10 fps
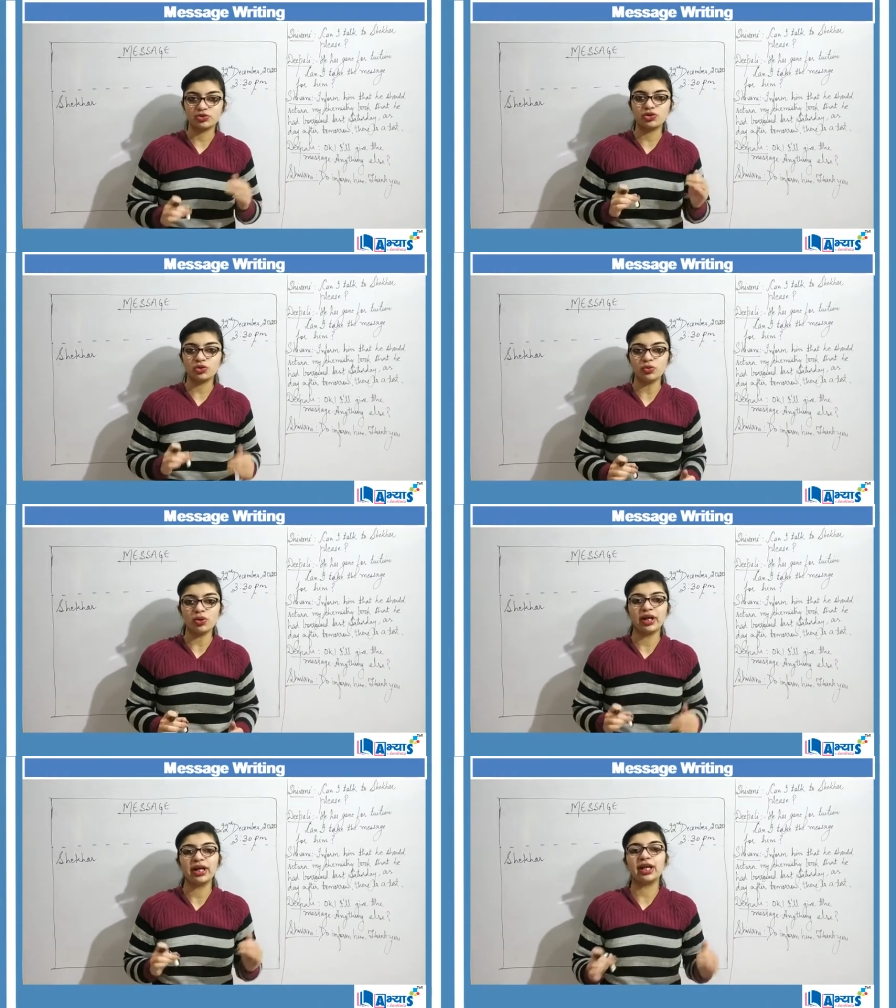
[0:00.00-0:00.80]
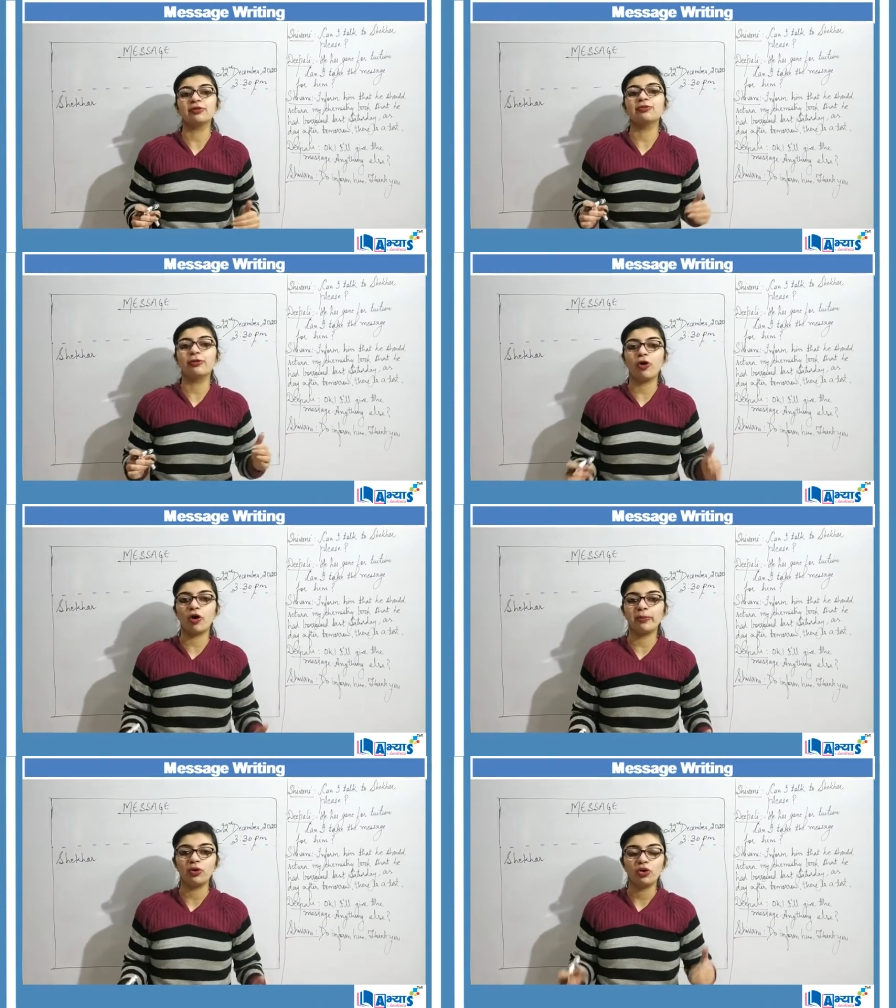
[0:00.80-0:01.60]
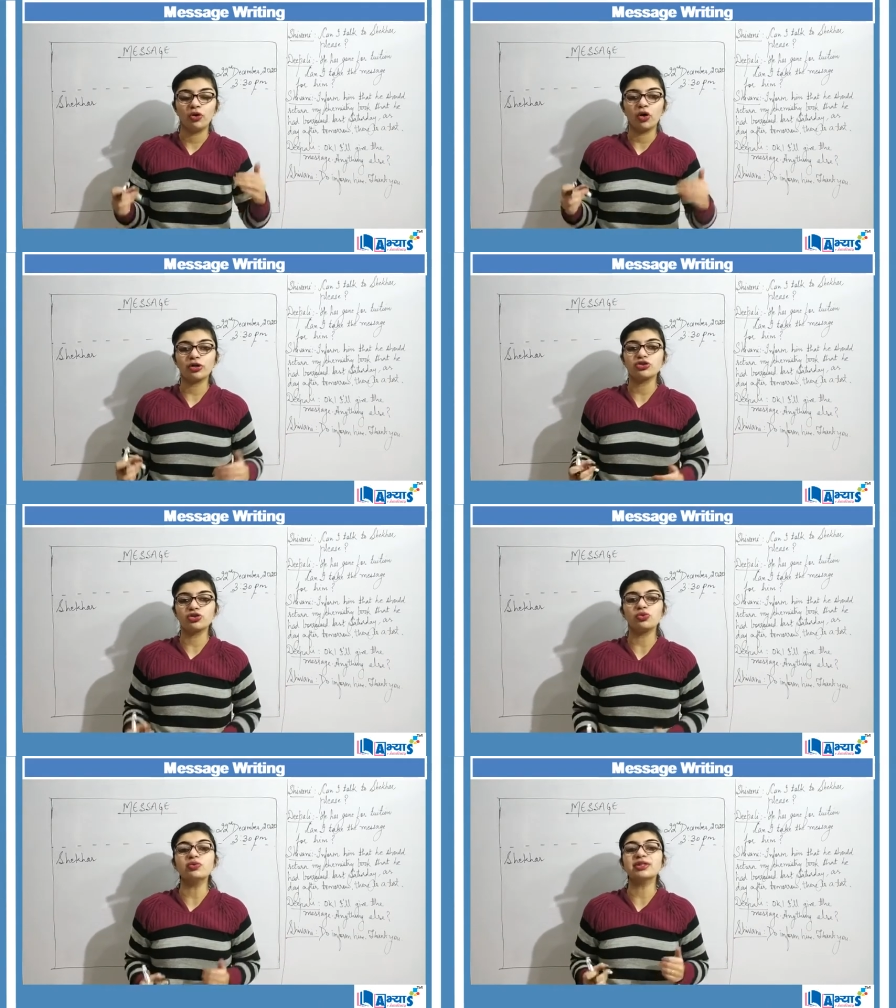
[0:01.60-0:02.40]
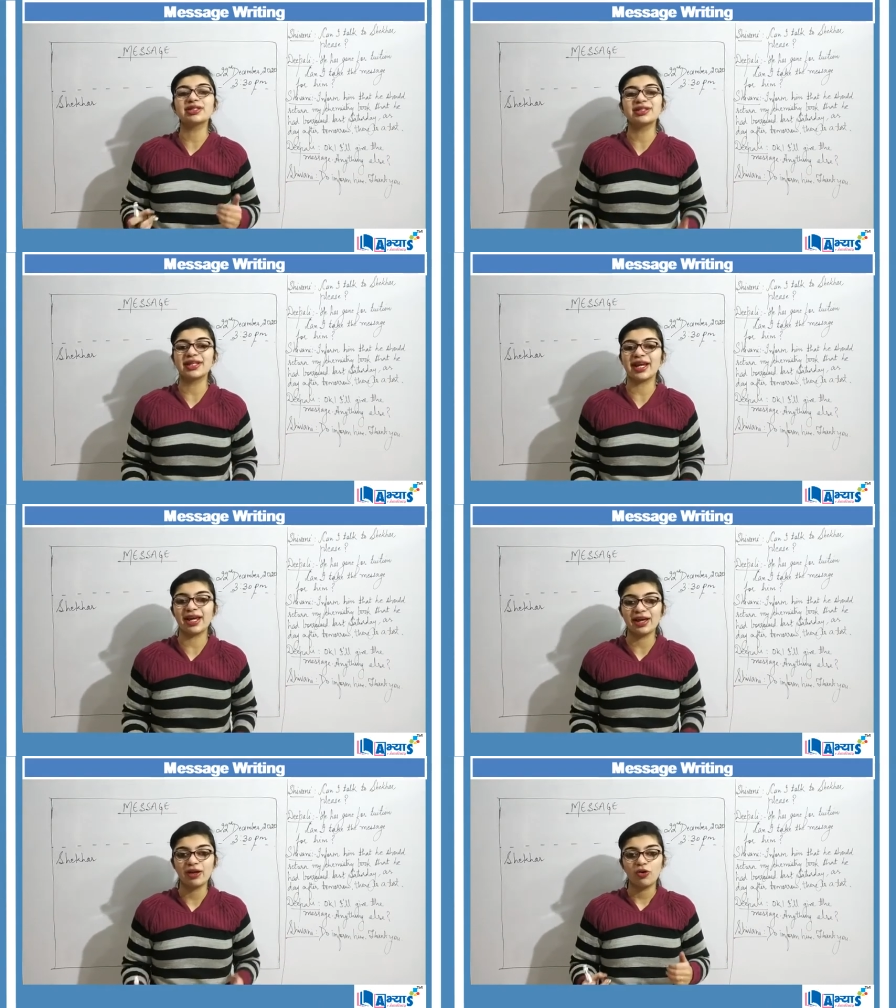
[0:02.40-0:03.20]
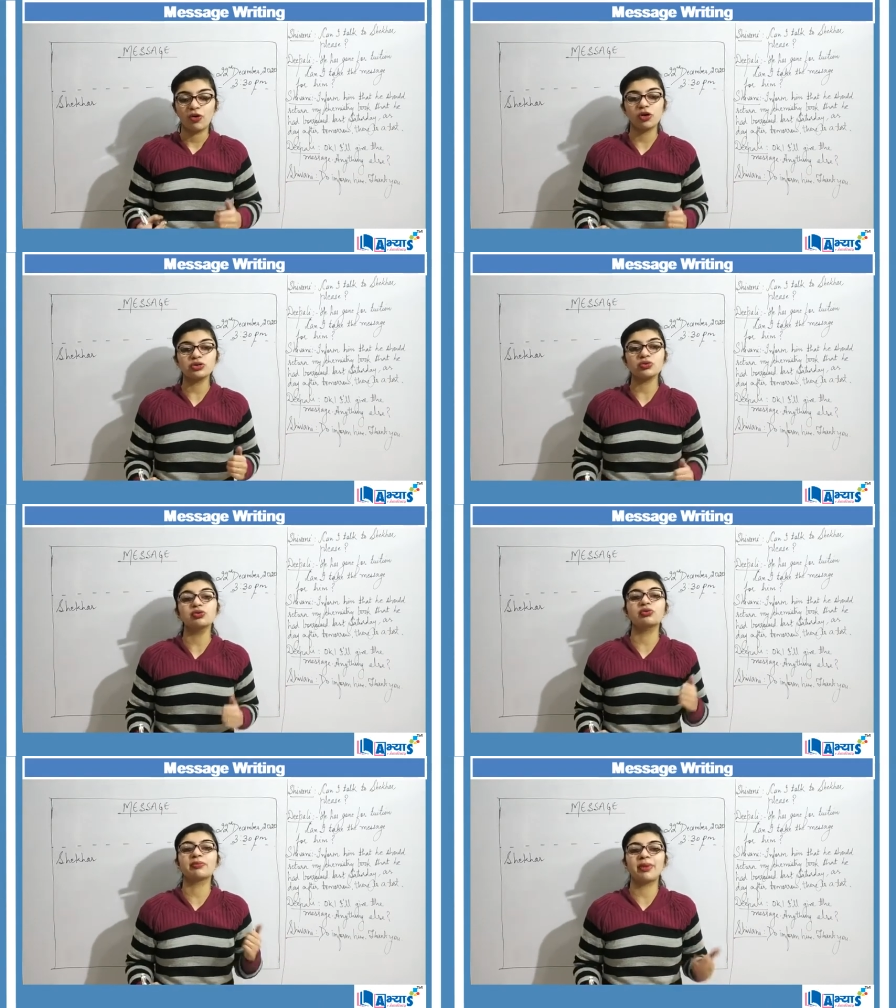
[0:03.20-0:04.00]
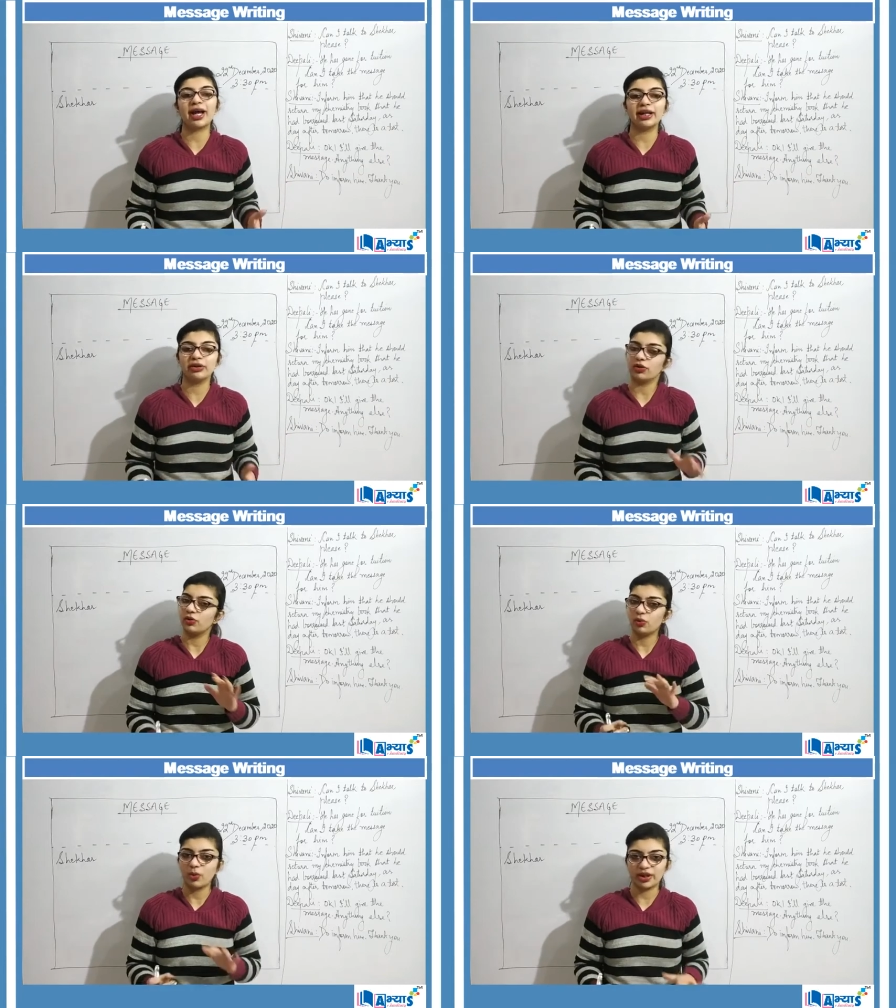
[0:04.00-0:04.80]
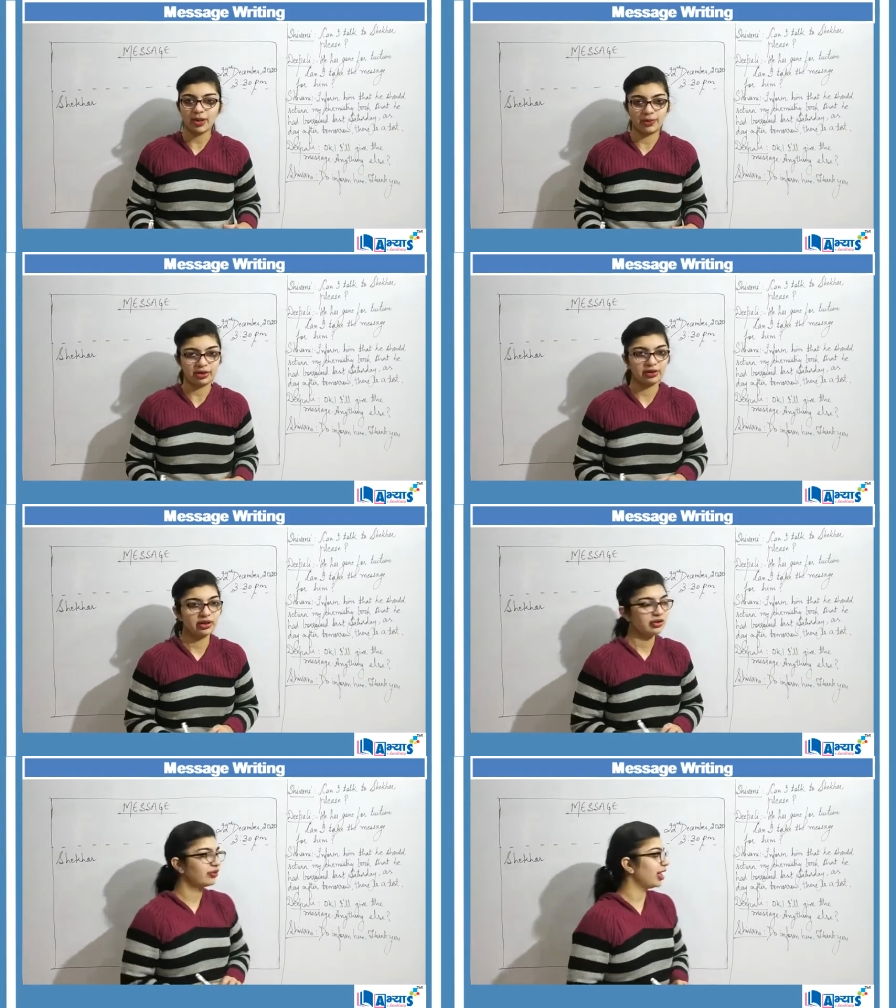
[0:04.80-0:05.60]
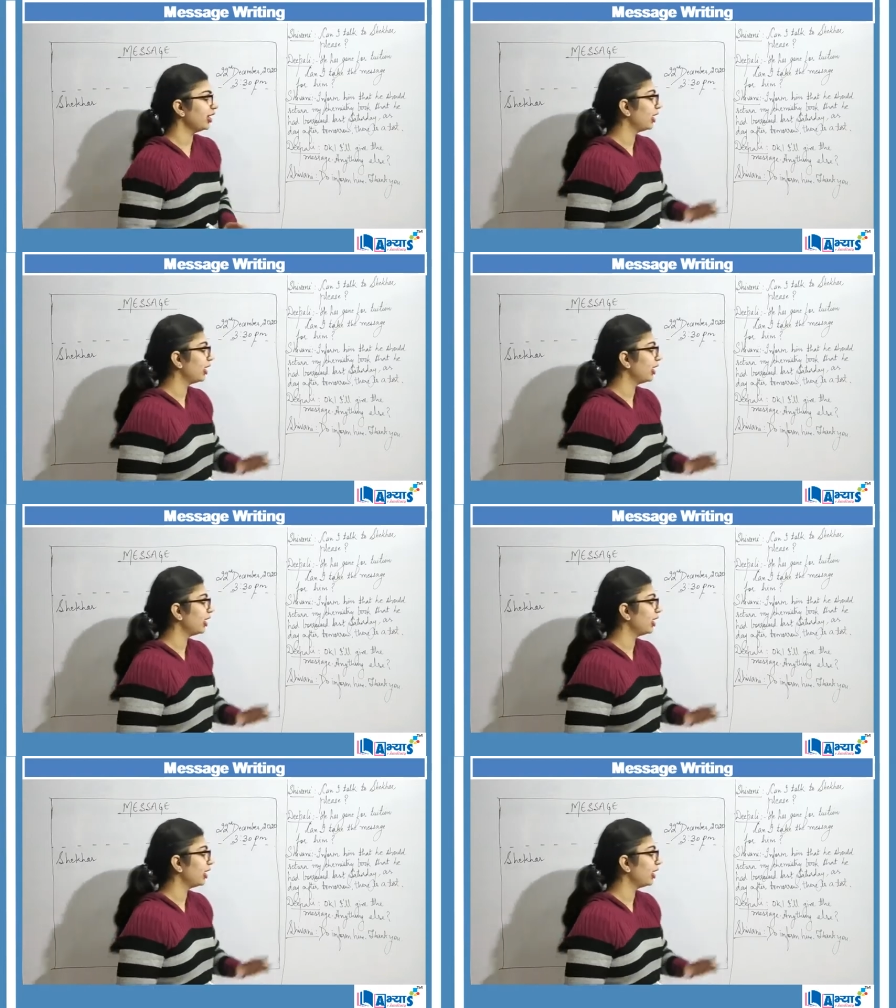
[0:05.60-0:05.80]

to inform or to say or to remind, whatever, right?